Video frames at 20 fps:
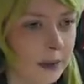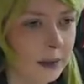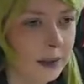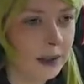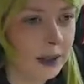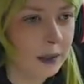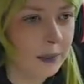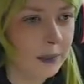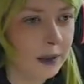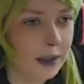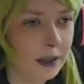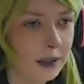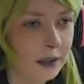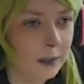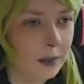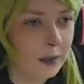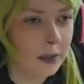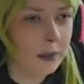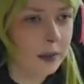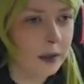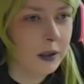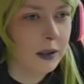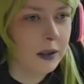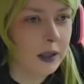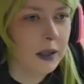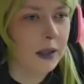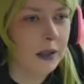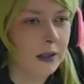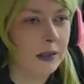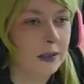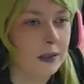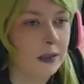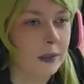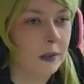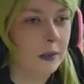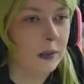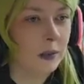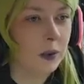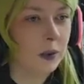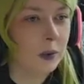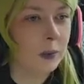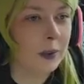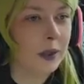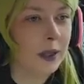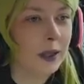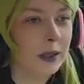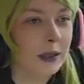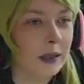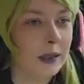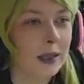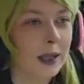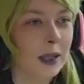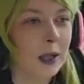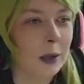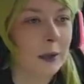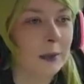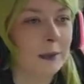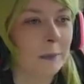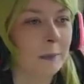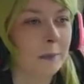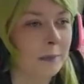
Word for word: teammates have been very nice, even though I'm letting them down.